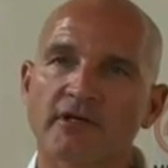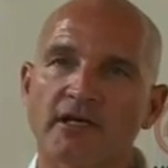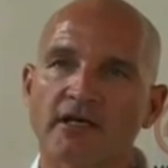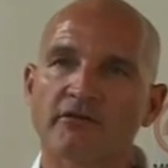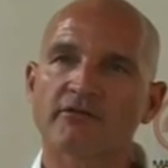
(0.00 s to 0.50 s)

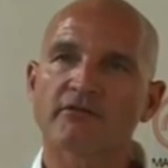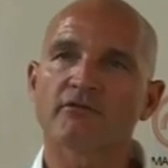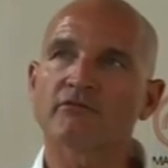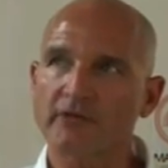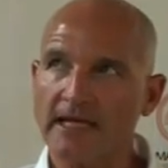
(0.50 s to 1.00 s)
as
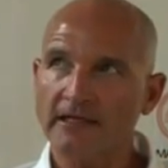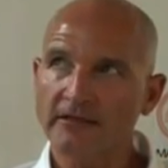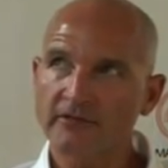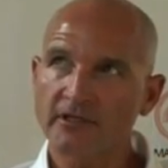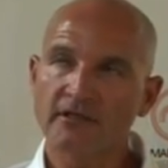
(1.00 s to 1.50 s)

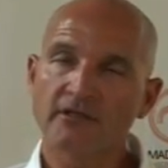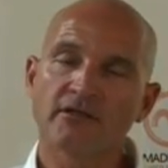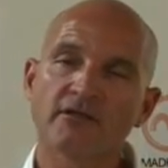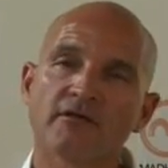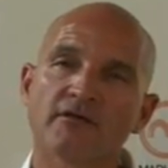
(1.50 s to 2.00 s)
reality,
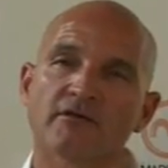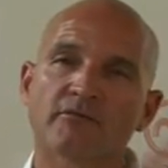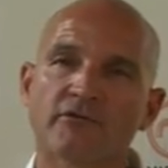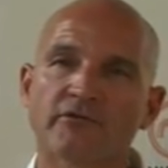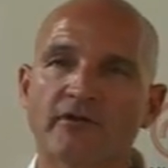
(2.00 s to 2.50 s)

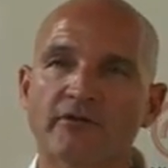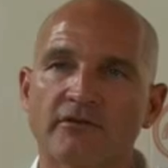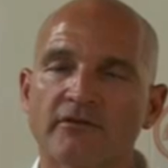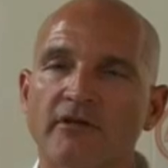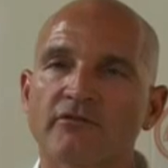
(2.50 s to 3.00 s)
presents
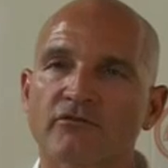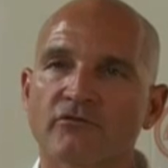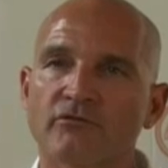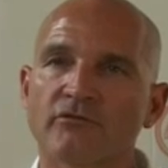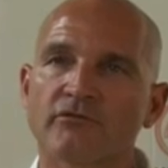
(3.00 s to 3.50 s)
it as
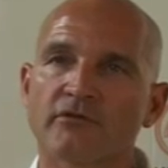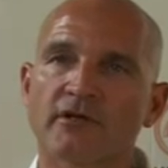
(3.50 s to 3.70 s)
truth.